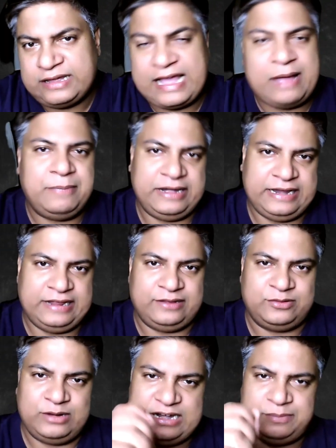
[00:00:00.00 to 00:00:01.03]
CAM meeting.
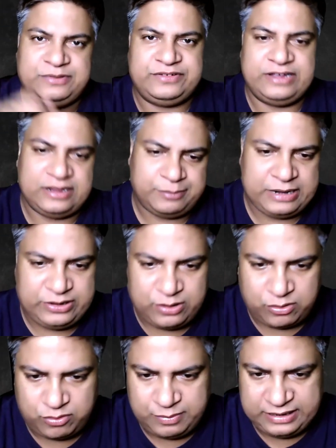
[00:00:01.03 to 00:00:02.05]
So let me share my
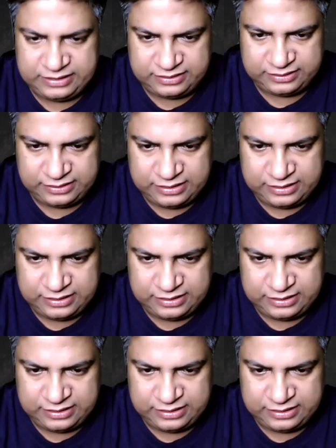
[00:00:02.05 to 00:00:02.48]
document.